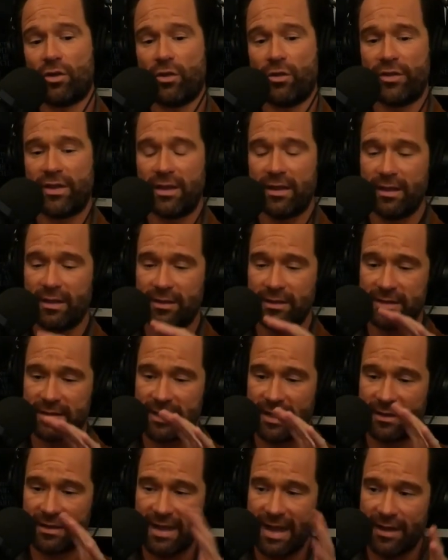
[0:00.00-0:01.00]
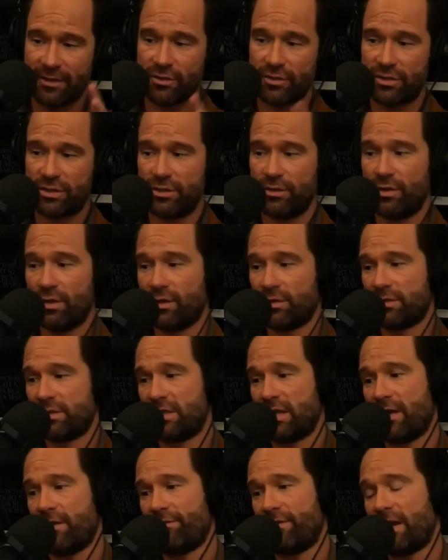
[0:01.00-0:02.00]
all the inside the actor studio
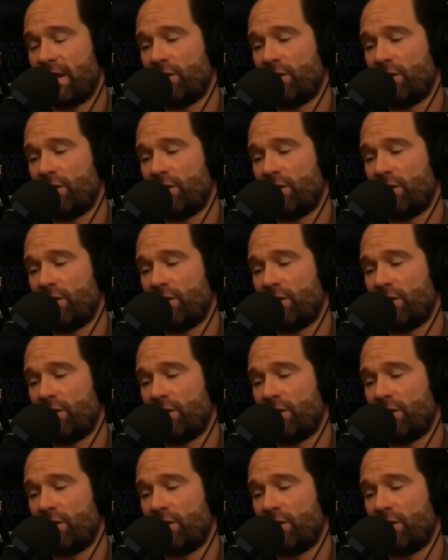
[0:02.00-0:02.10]
stuff,